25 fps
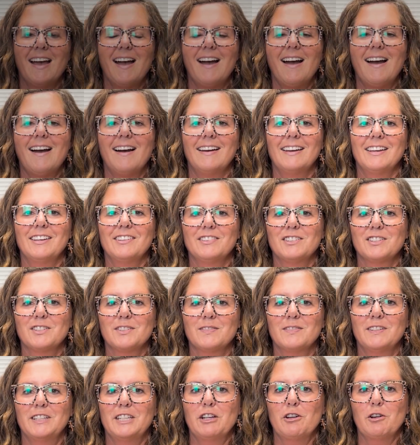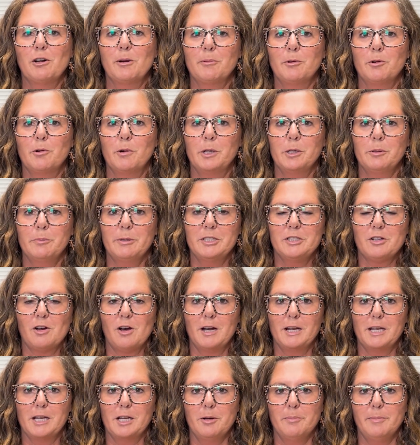Hi, in this video I'm going to be
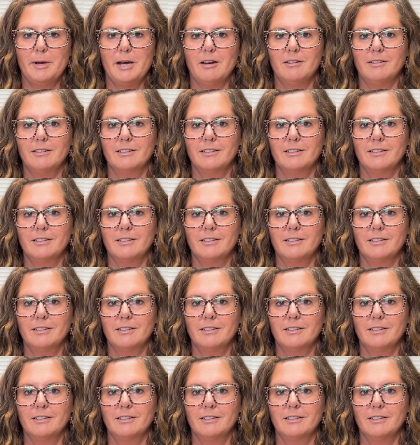talking about